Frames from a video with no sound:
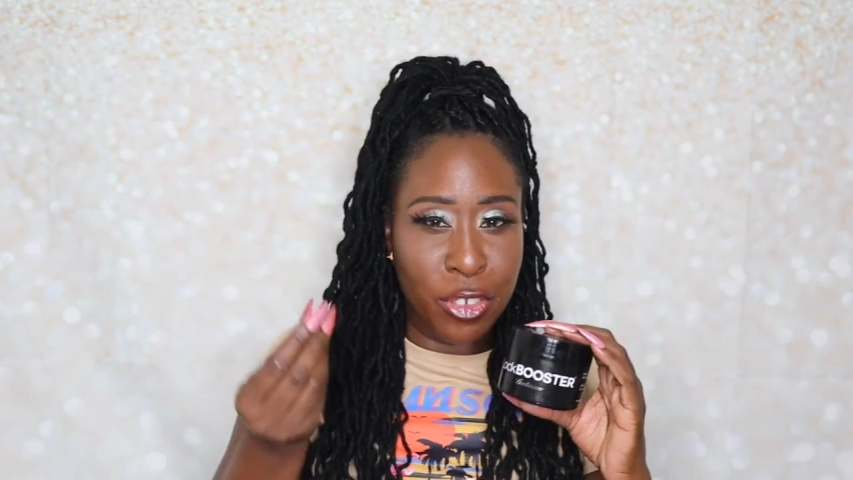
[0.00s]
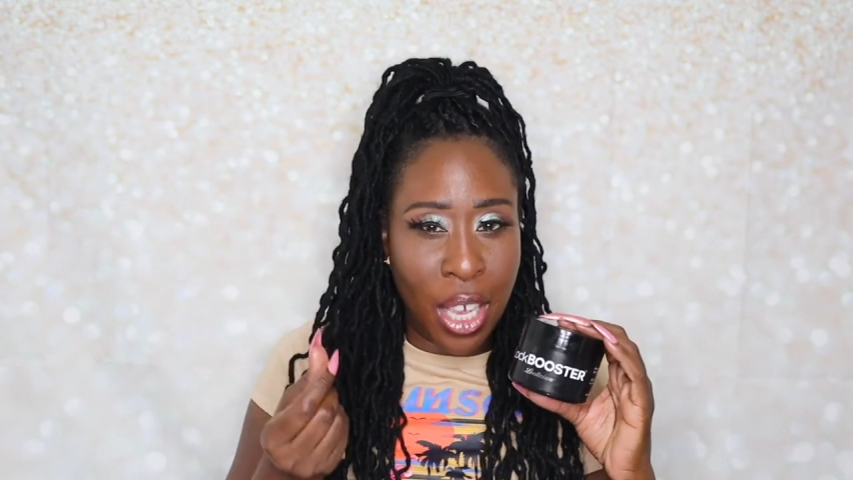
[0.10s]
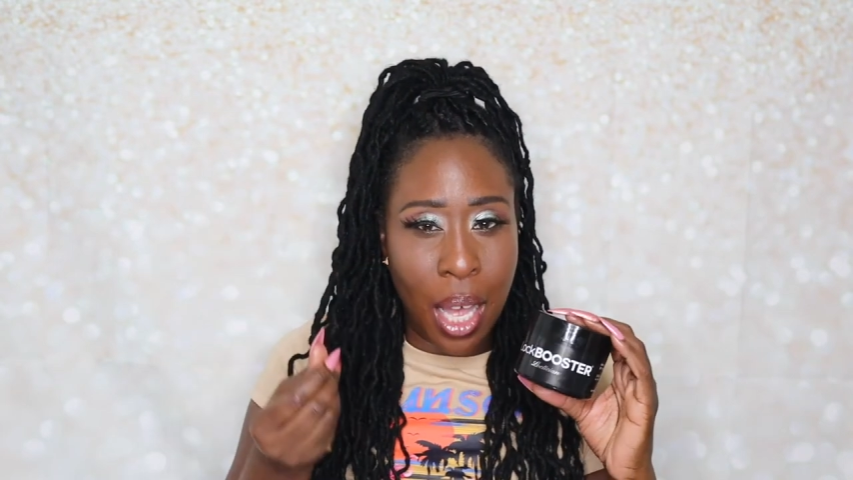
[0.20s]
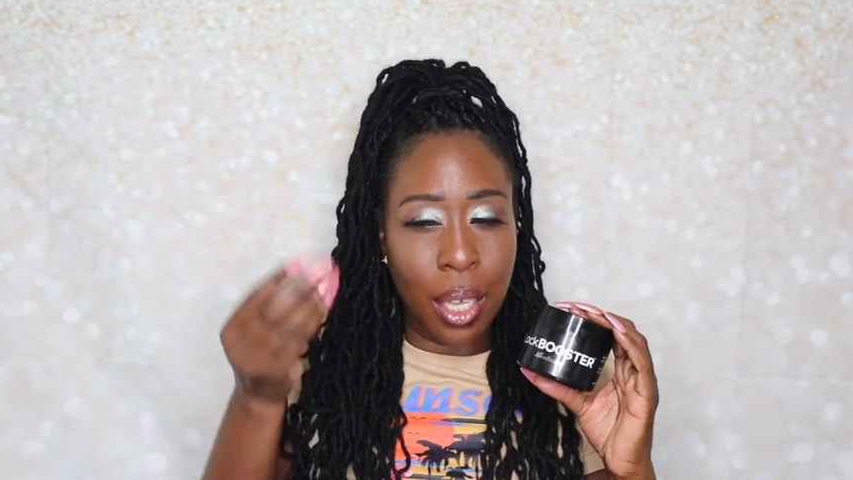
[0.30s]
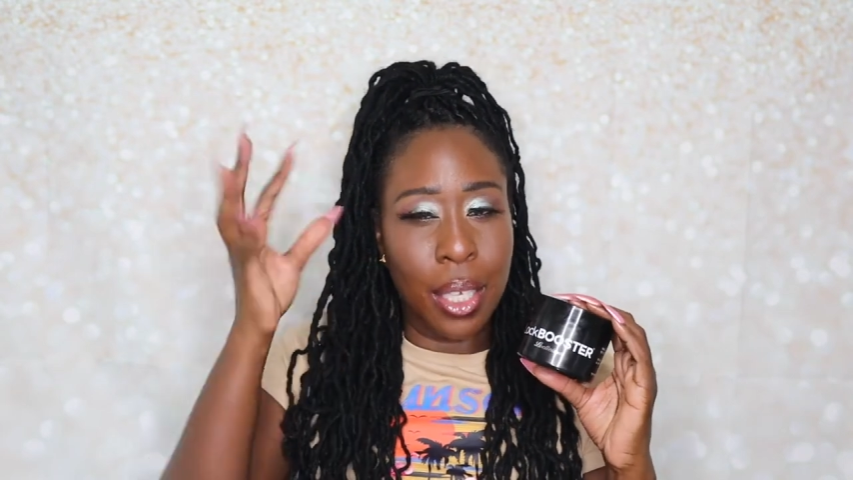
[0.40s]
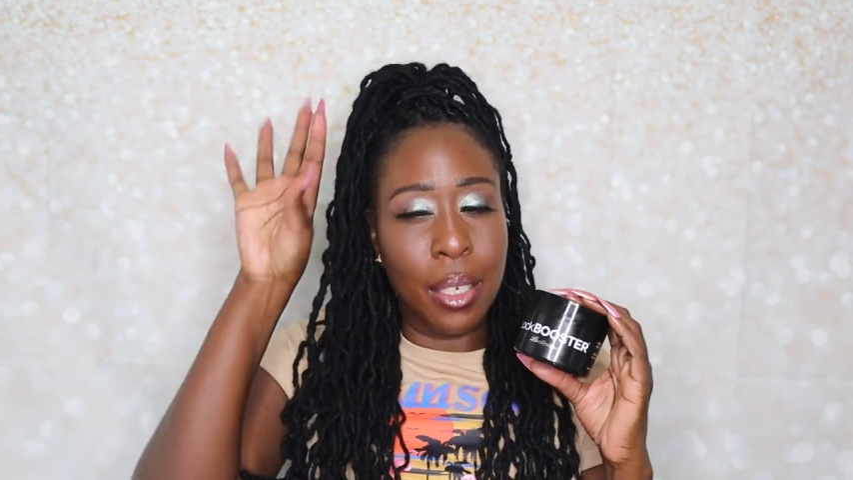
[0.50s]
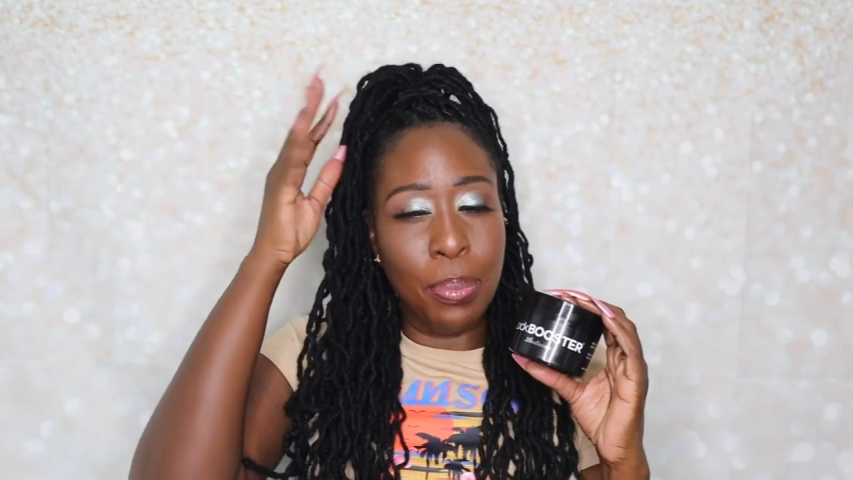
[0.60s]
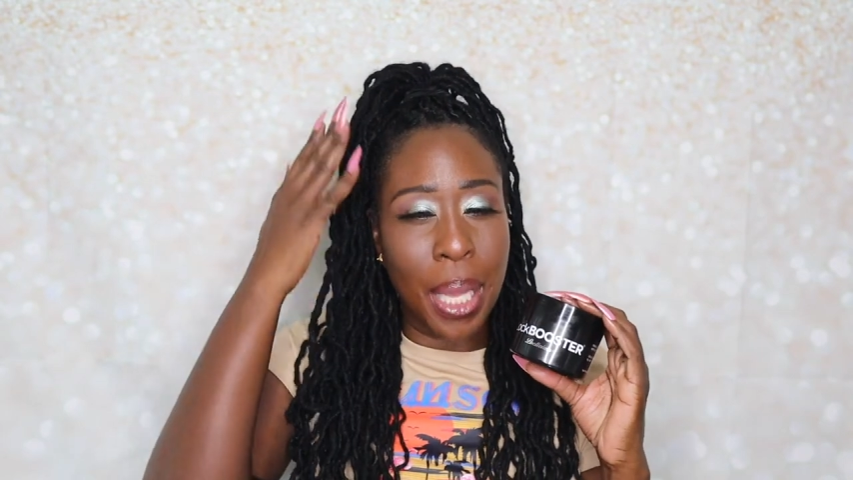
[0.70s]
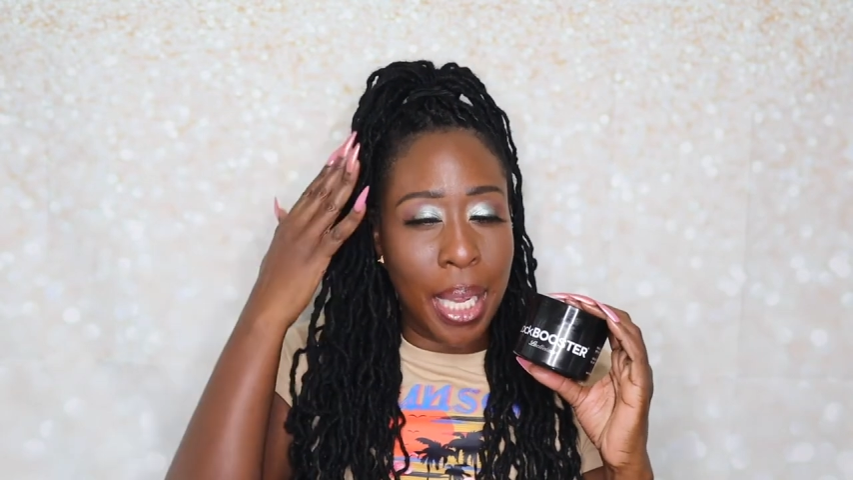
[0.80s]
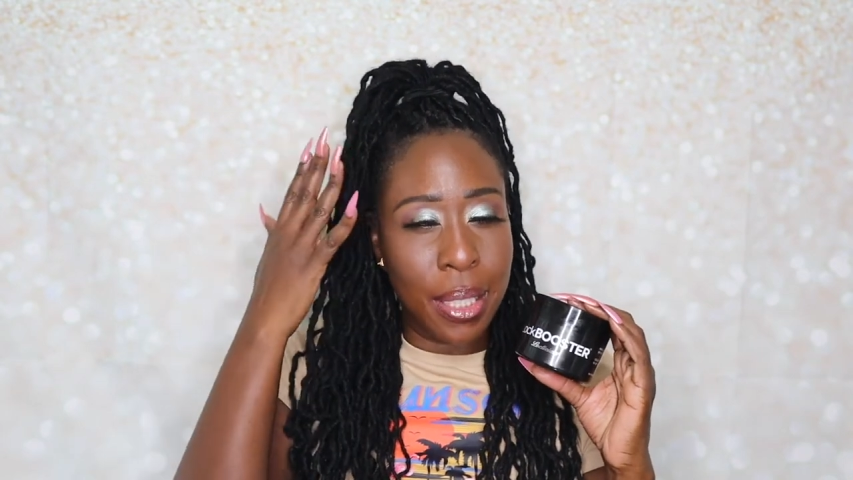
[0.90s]
gel and
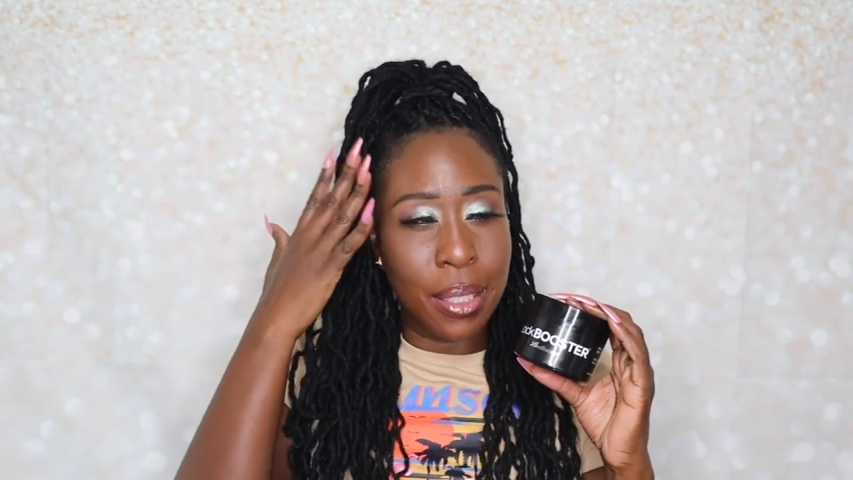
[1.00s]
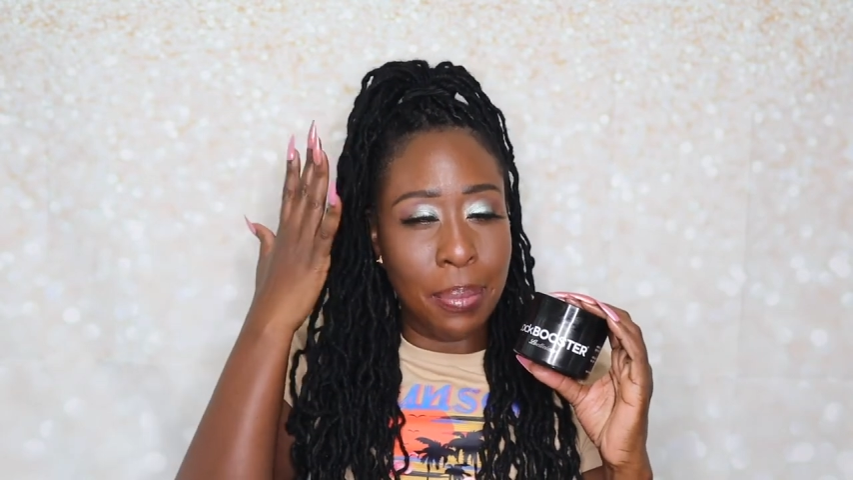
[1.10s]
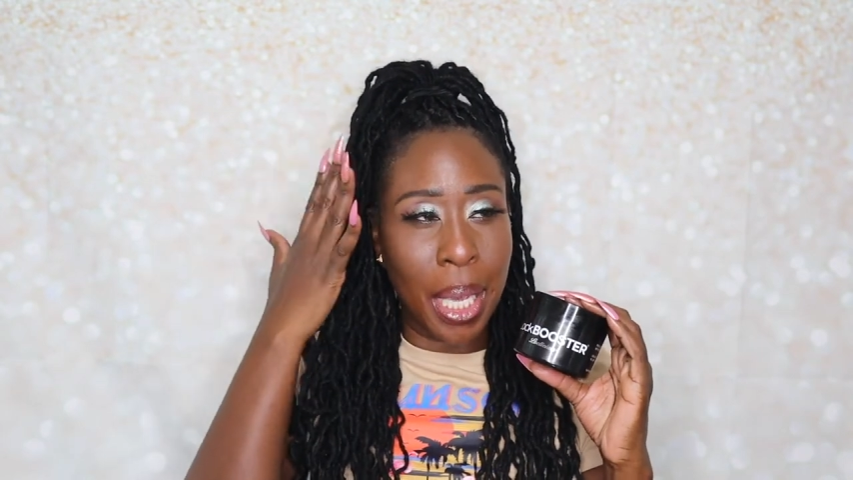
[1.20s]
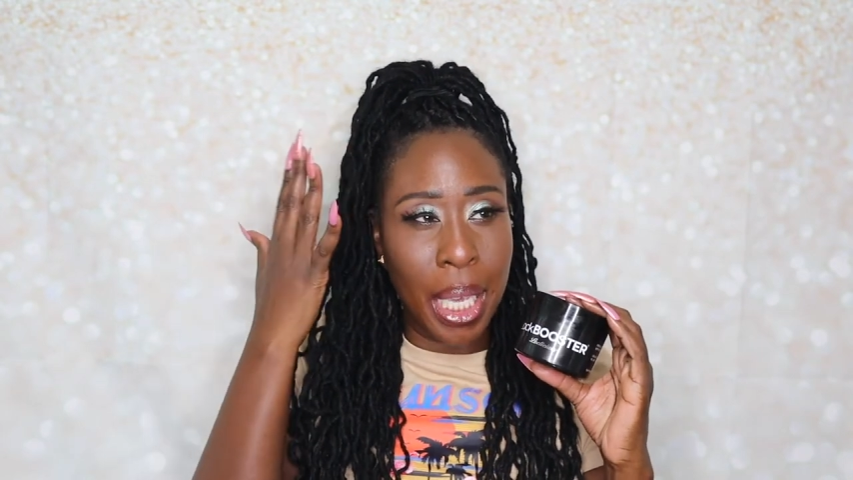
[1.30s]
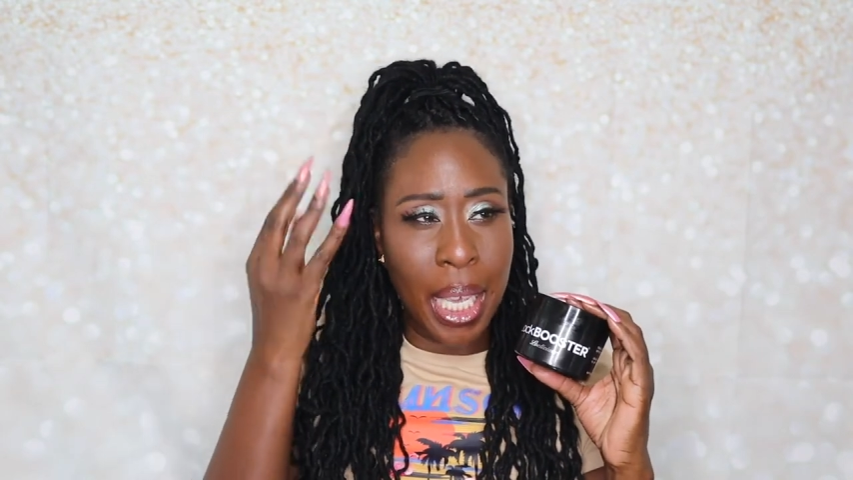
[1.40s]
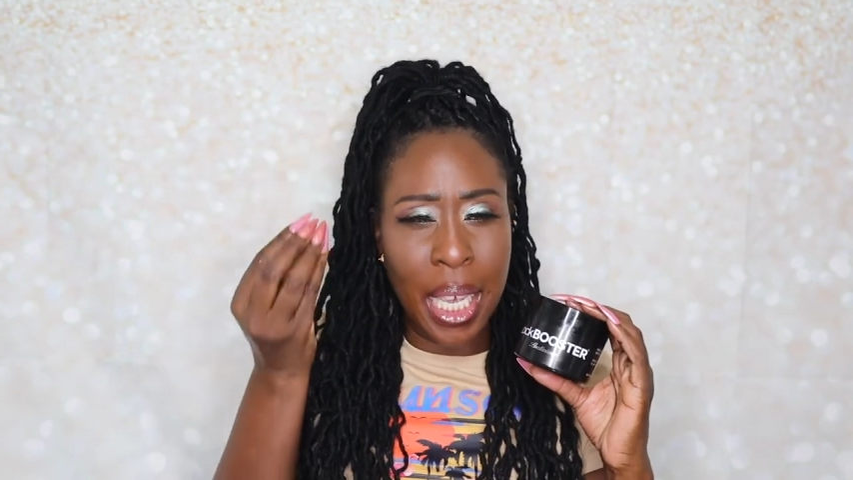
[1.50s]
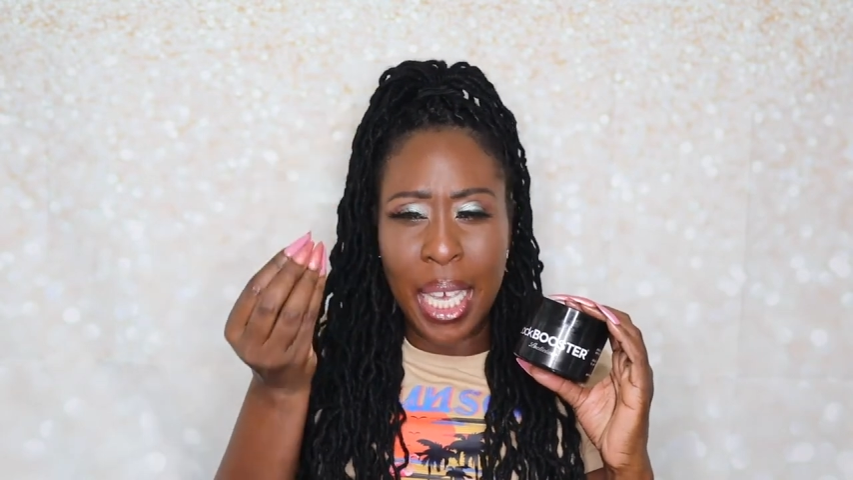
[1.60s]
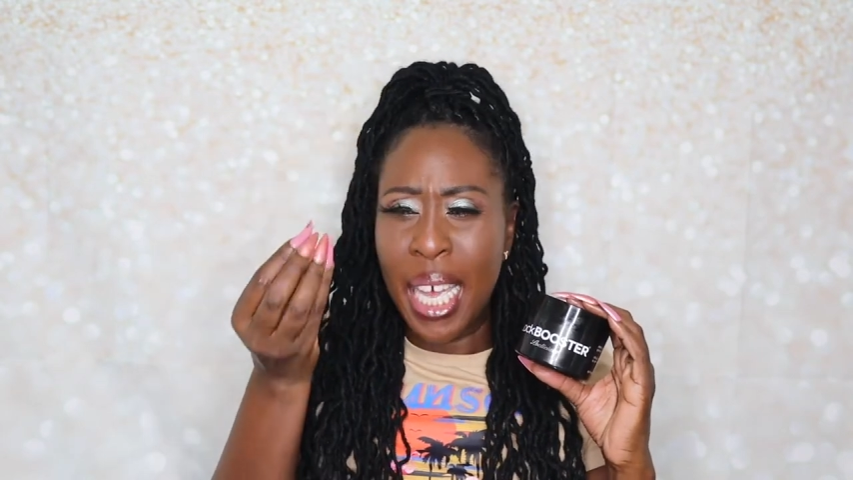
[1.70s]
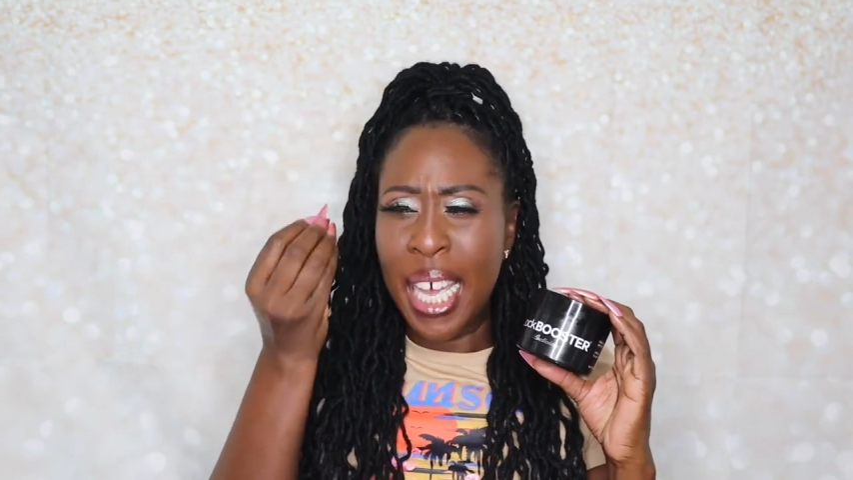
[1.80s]
applied it to my hair,